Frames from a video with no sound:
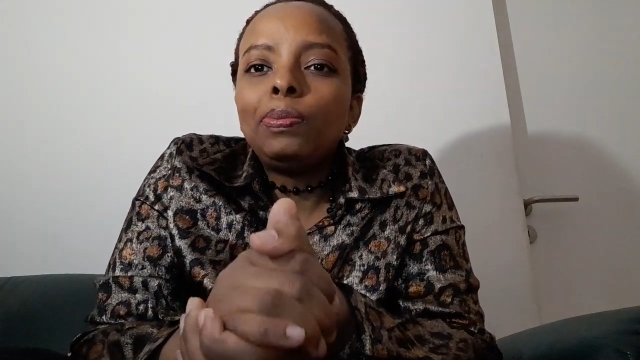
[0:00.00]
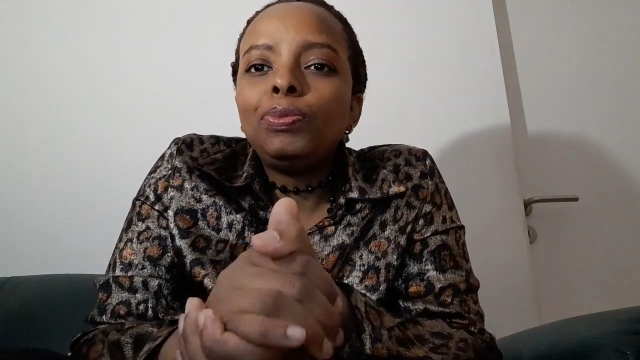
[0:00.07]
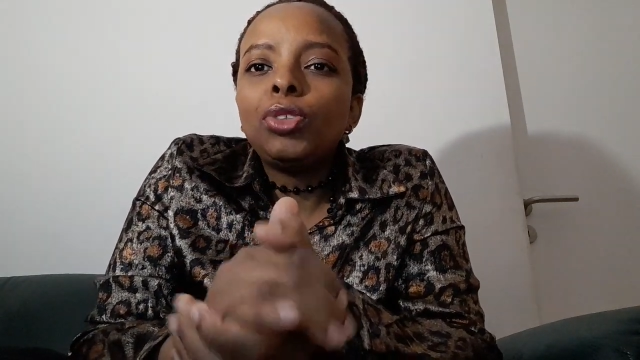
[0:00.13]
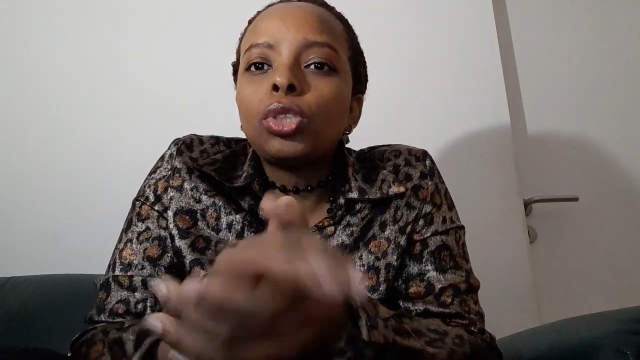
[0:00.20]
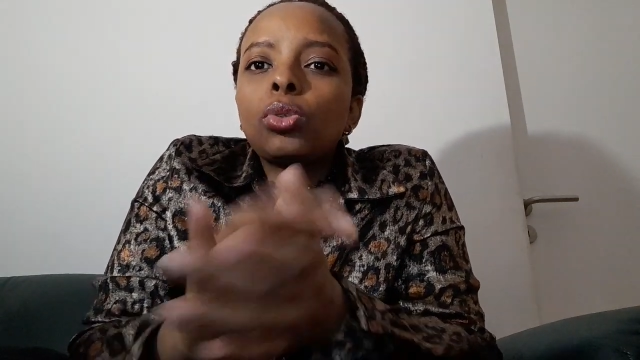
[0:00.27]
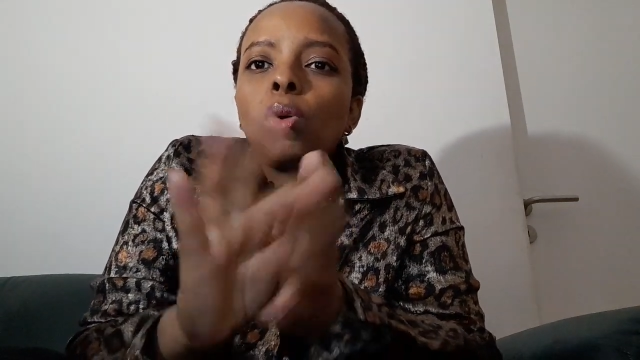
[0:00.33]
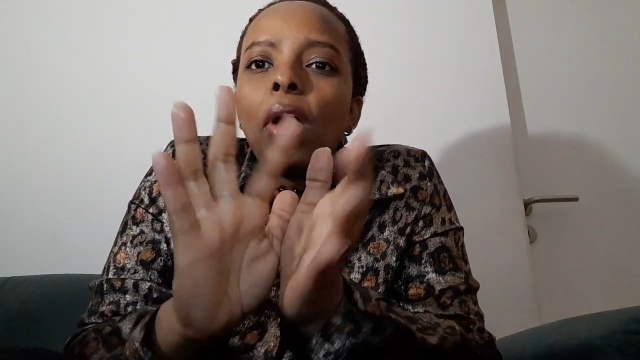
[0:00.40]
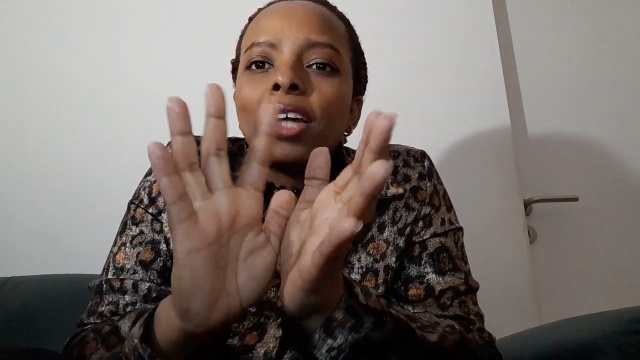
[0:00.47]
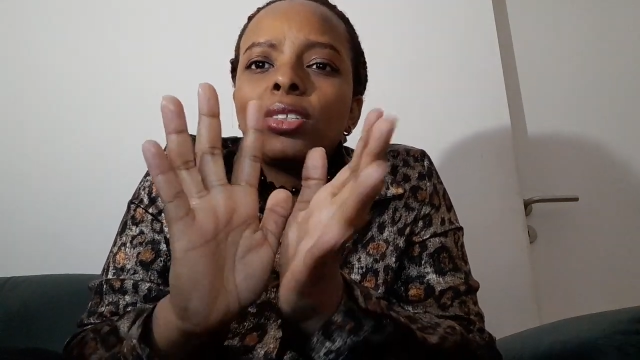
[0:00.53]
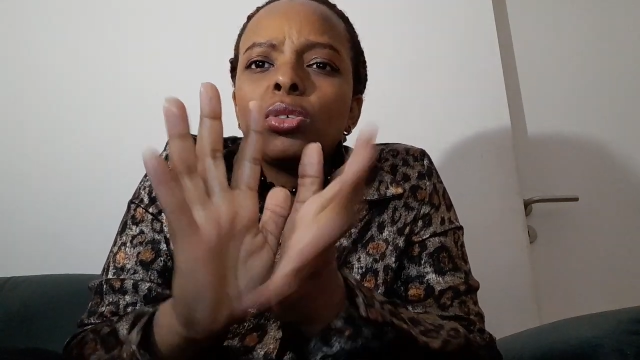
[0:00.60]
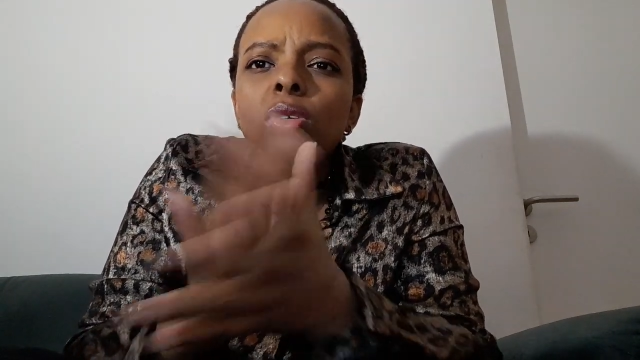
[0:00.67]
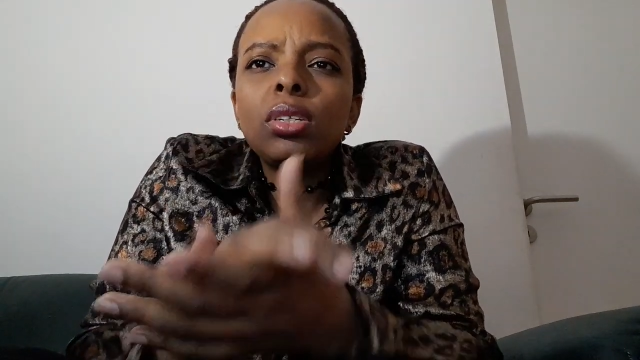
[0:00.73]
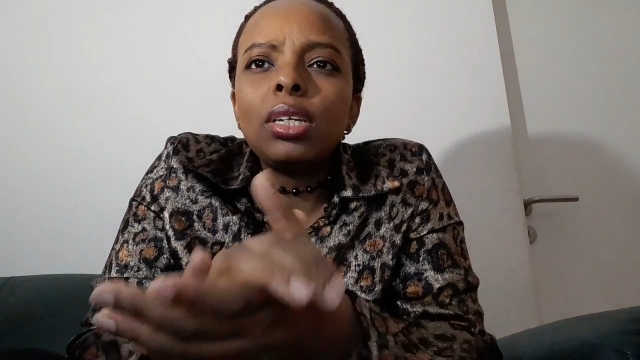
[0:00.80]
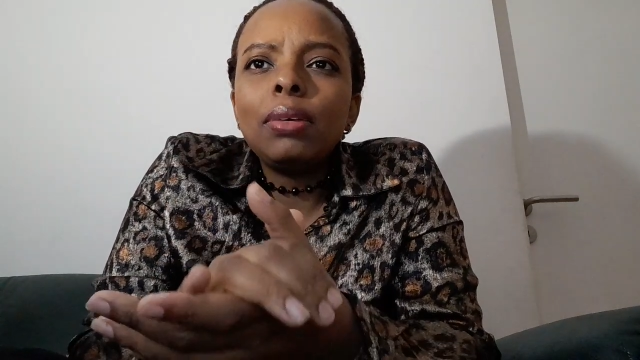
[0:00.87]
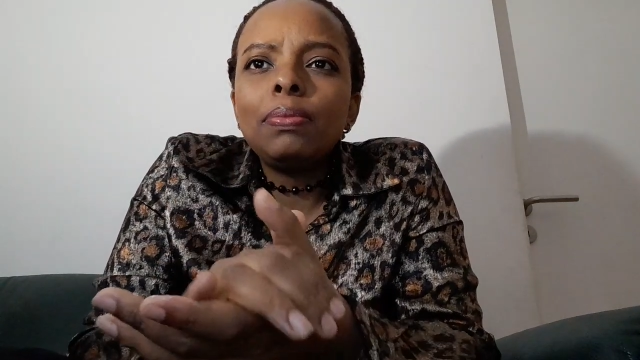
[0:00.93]
So I
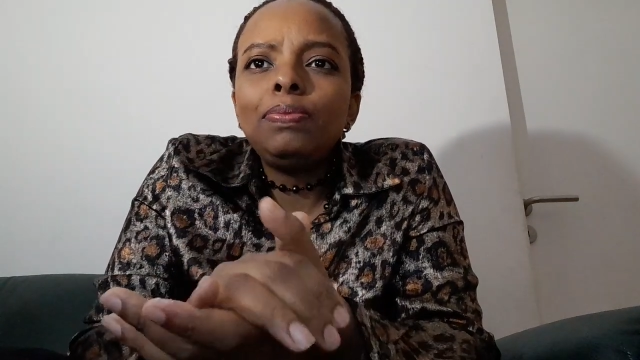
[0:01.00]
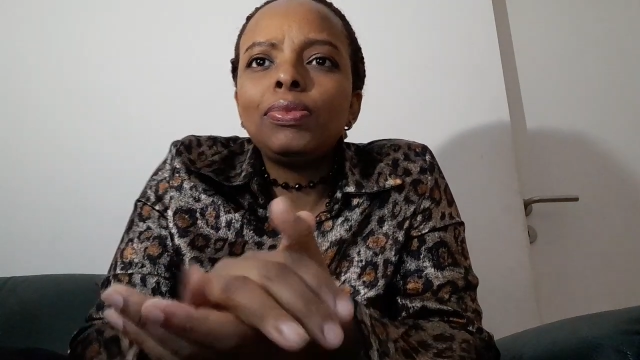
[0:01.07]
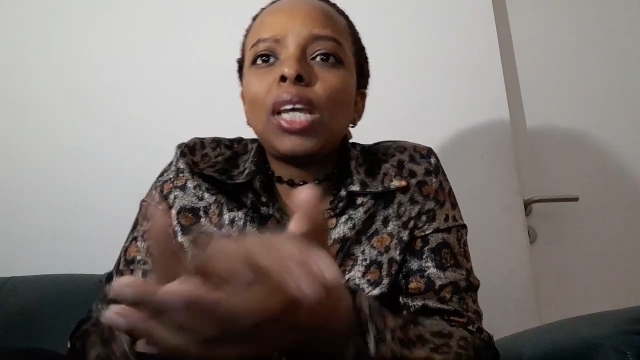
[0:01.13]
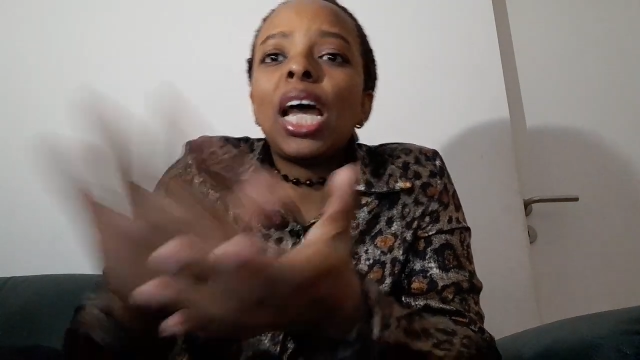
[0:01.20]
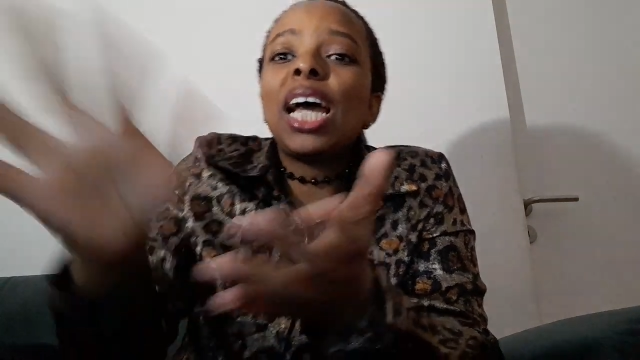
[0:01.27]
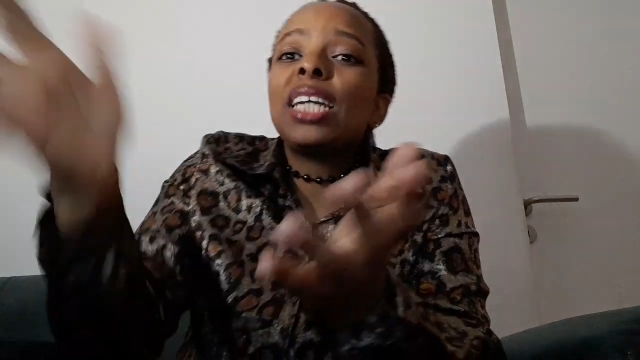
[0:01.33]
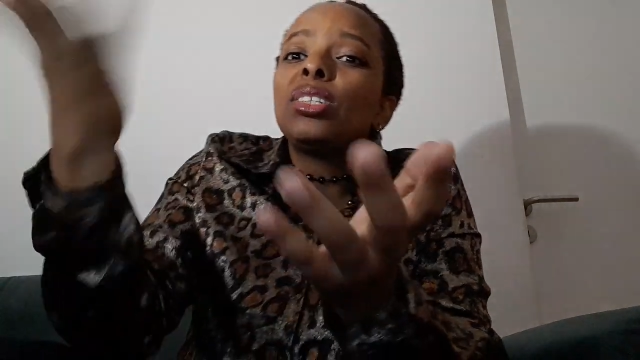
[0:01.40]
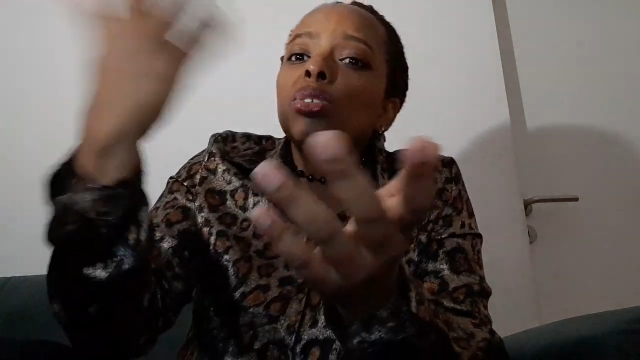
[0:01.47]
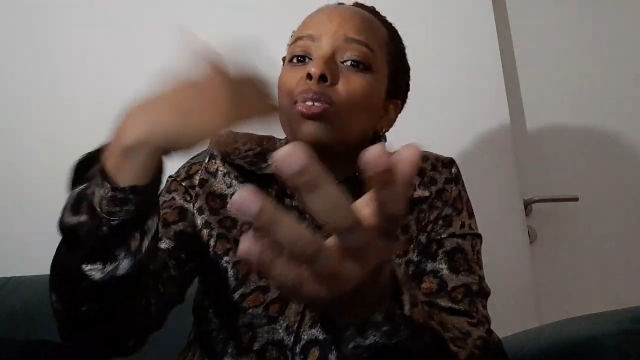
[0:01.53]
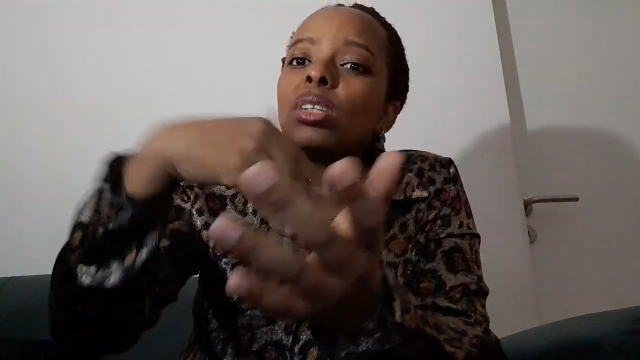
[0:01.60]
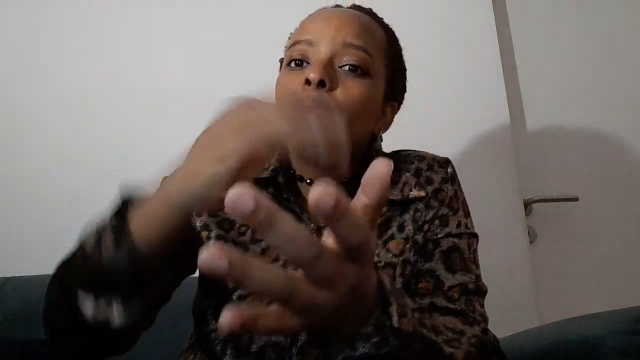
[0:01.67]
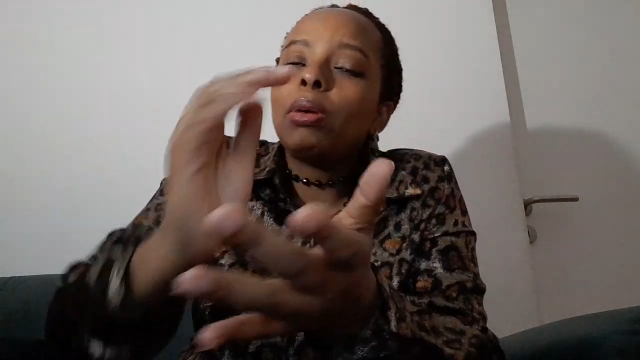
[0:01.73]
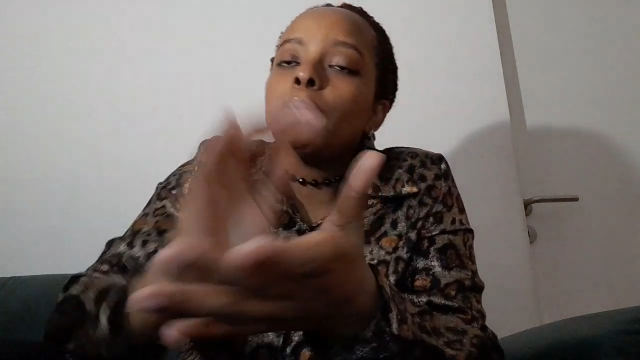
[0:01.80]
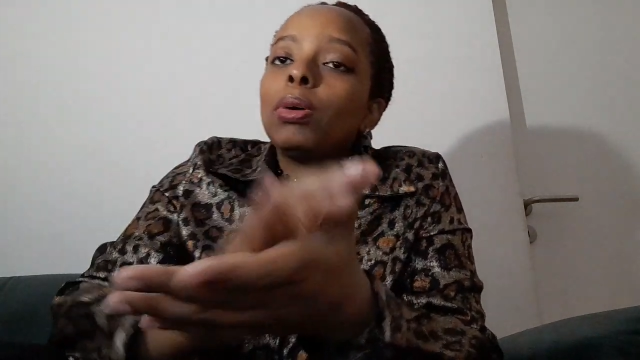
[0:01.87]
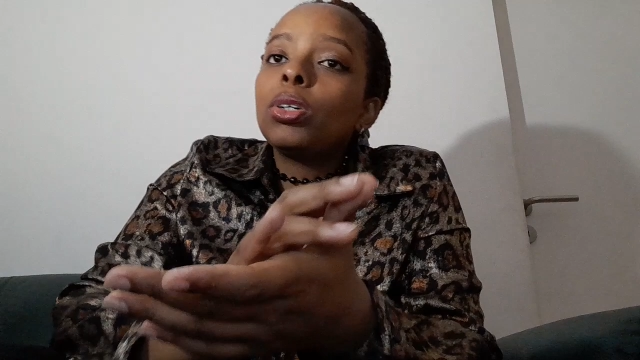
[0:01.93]
had told
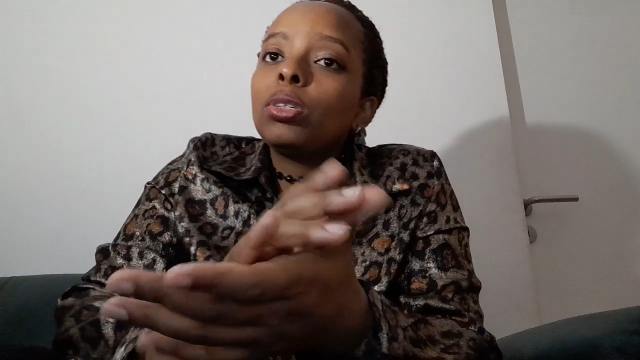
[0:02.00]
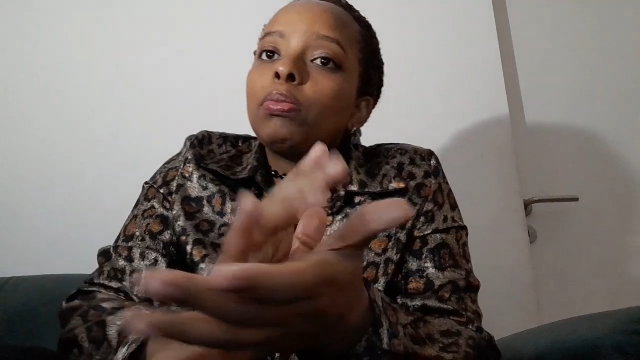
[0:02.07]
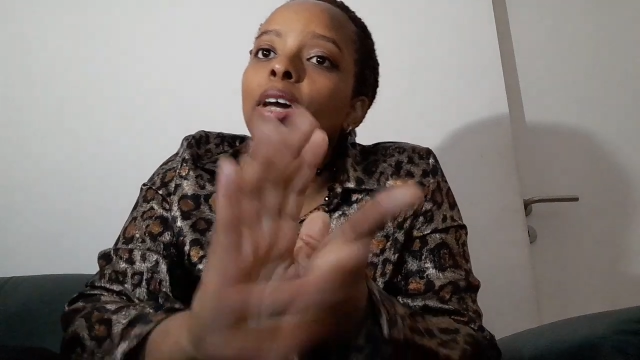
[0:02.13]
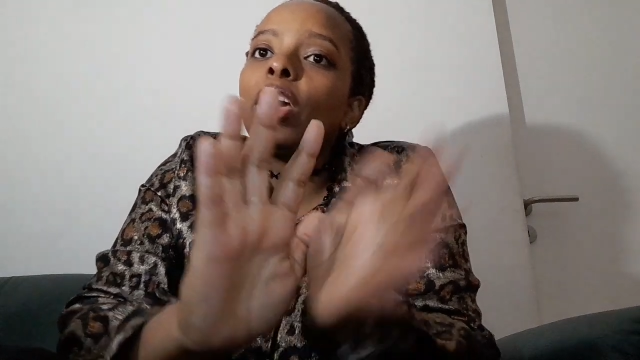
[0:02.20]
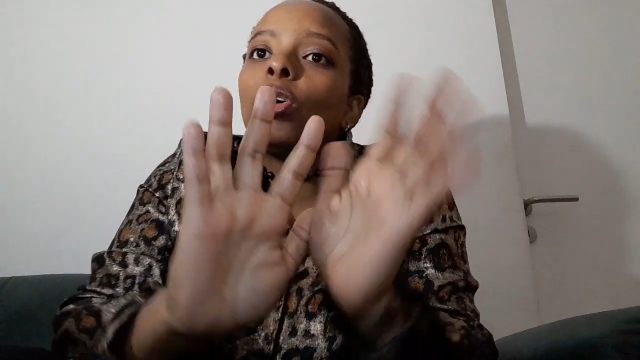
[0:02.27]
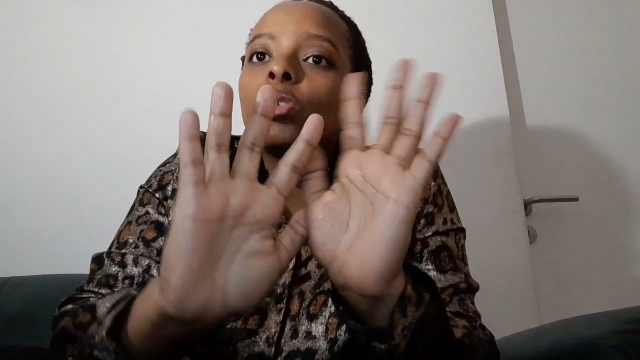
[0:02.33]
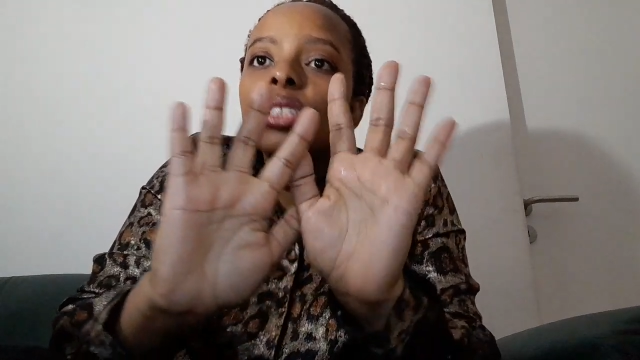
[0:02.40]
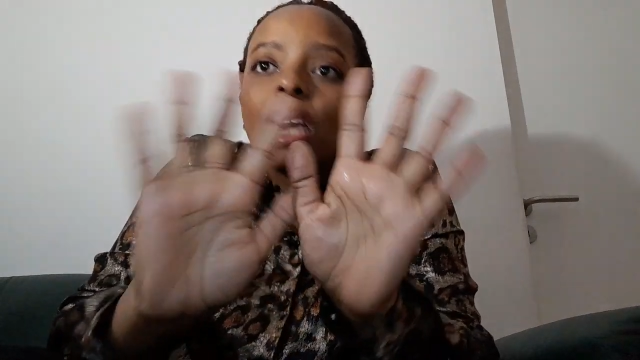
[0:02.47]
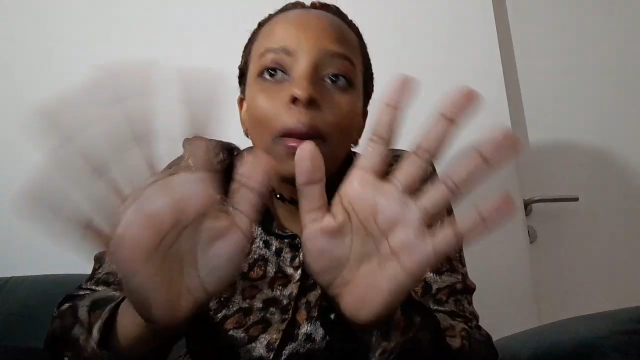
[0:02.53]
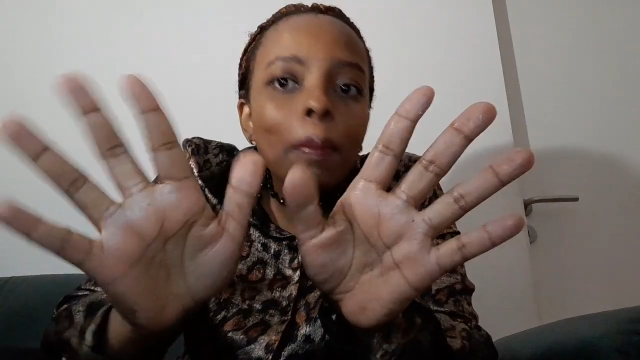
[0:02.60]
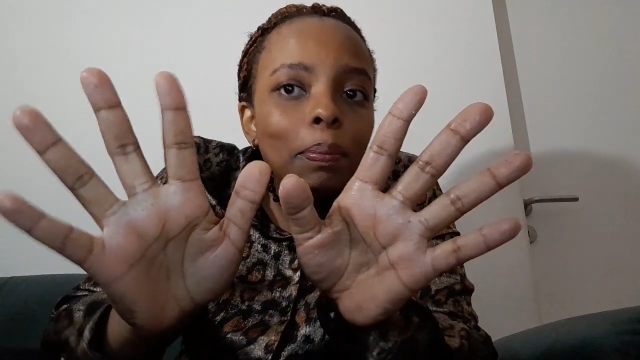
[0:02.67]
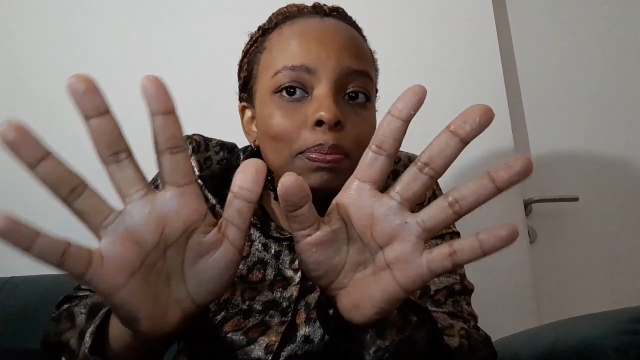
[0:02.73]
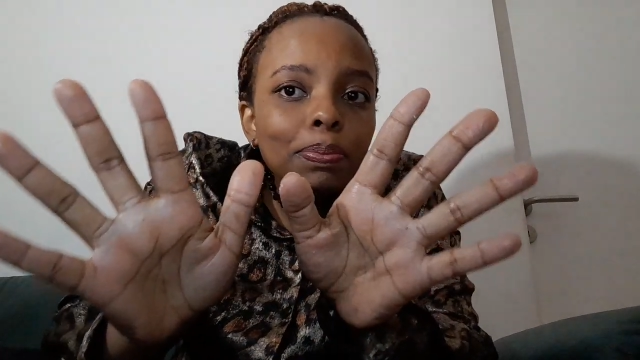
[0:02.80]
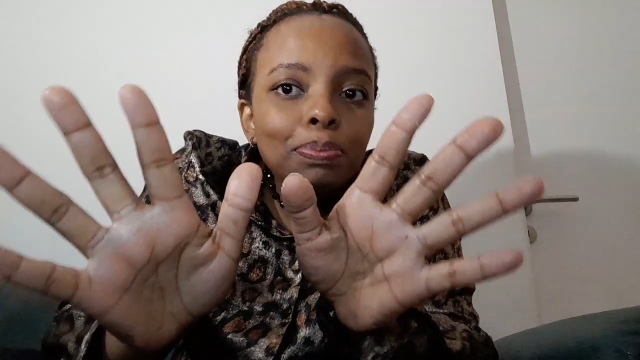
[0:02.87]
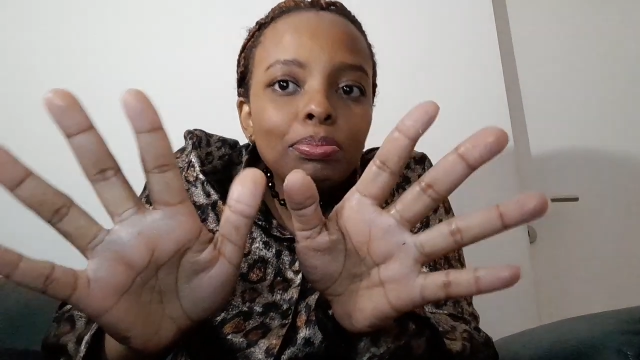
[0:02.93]
them about my
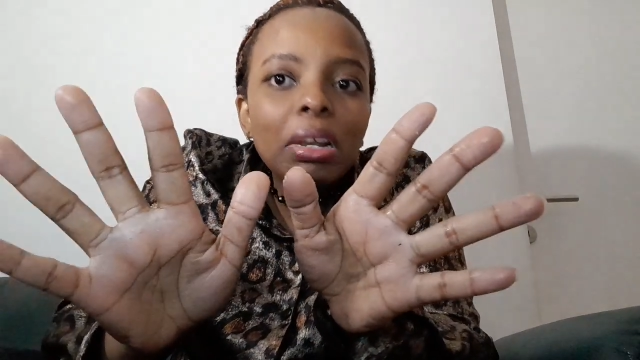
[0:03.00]
awesome